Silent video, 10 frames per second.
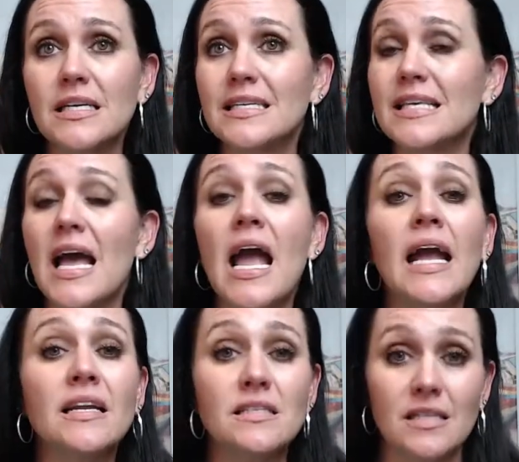is
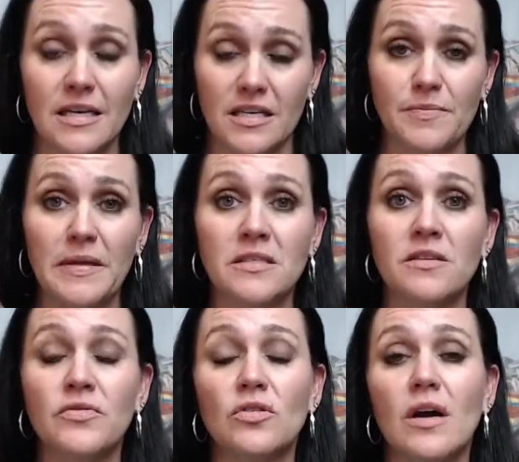heinously
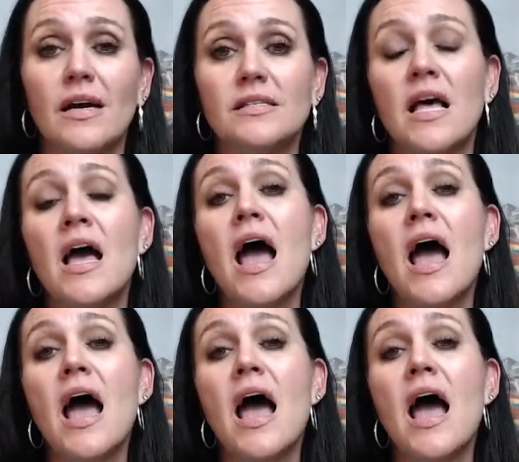expensive, you guys.